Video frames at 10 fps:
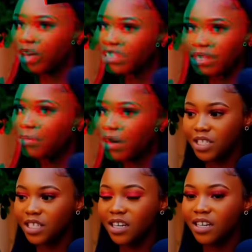trust the
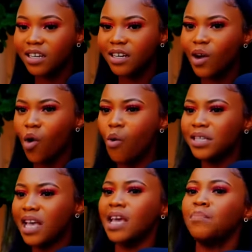person who
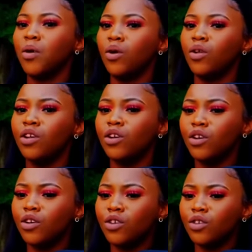was able
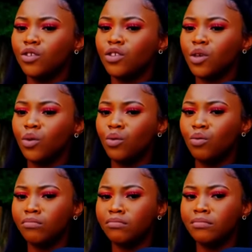to
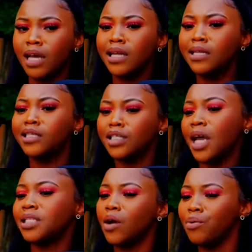
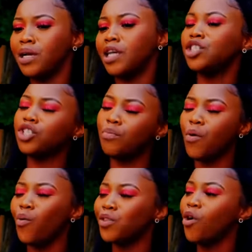initiate a relationship
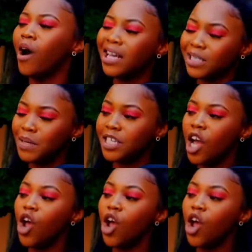with your husband